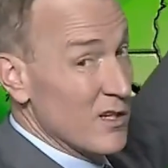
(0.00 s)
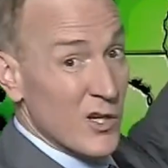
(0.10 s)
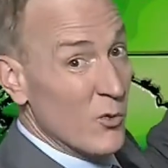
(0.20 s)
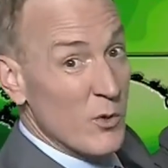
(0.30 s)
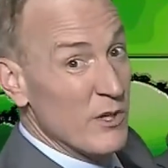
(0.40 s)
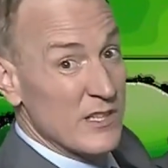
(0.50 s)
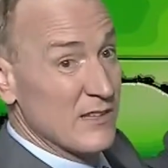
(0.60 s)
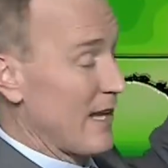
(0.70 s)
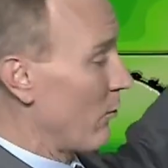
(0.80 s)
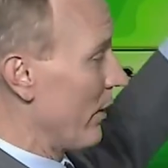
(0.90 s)
We wouldn't
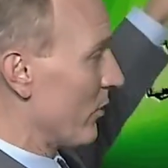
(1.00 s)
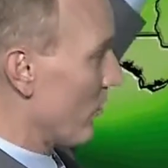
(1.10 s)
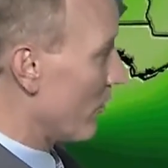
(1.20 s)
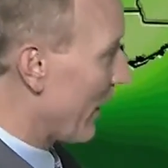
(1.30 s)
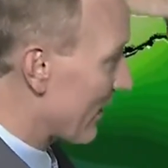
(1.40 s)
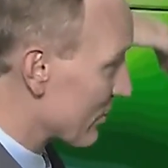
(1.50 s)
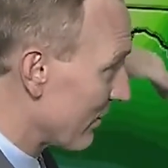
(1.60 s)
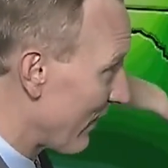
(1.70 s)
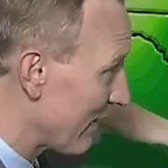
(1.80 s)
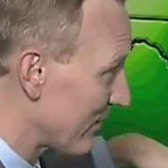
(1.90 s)
get that weather. We would actually,
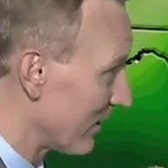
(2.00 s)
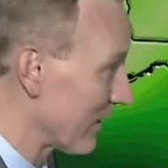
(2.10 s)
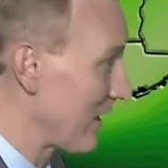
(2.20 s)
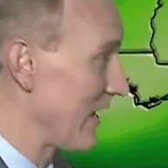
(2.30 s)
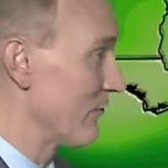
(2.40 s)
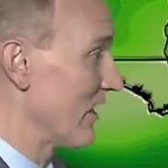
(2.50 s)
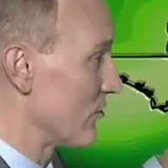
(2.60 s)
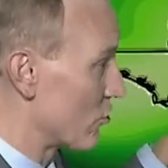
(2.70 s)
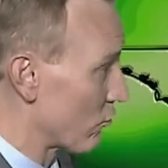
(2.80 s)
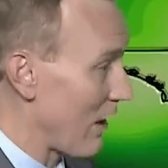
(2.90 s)
if anything, kind of
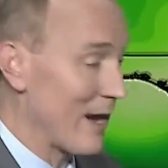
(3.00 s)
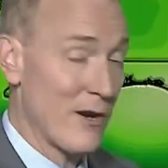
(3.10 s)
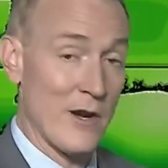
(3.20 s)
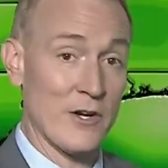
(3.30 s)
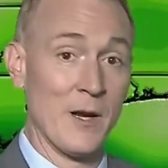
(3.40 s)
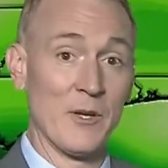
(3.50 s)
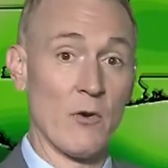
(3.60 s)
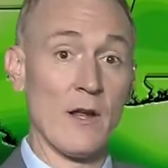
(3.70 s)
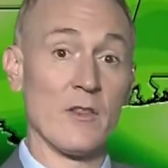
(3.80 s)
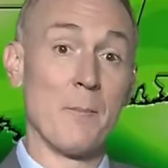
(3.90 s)
get drier air coming
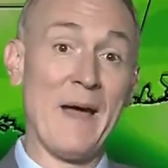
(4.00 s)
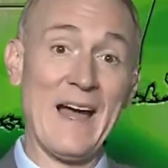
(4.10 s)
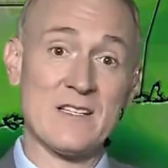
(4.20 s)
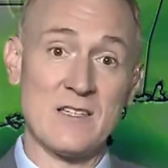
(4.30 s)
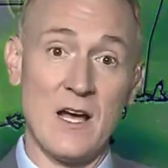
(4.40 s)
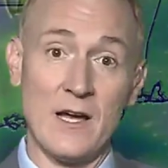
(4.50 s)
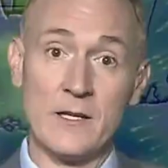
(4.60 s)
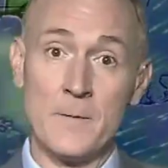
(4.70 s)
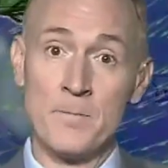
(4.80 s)
around on the backside,